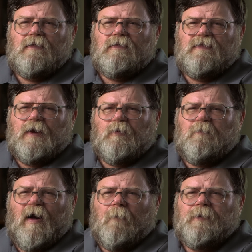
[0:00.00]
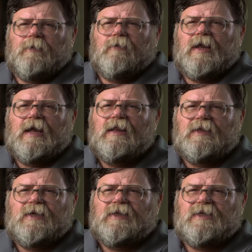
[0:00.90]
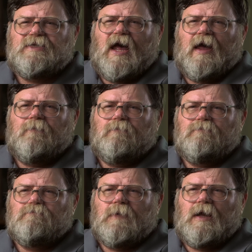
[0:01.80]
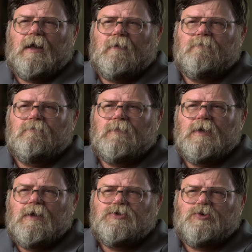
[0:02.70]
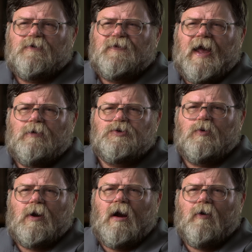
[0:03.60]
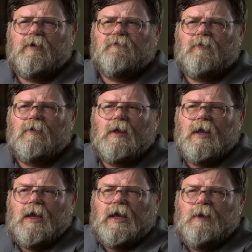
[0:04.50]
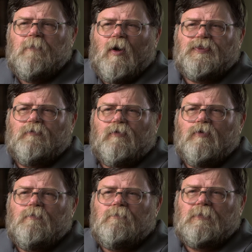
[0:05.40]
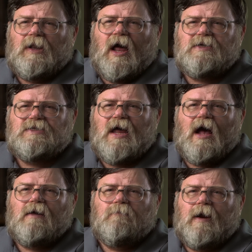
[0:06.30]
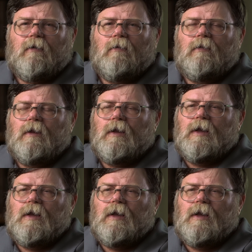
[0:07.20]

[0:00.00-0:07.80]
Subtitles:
They were popular in England at the time, sort of an outdoor carnival. He bought the room, lock, stock, and barrel,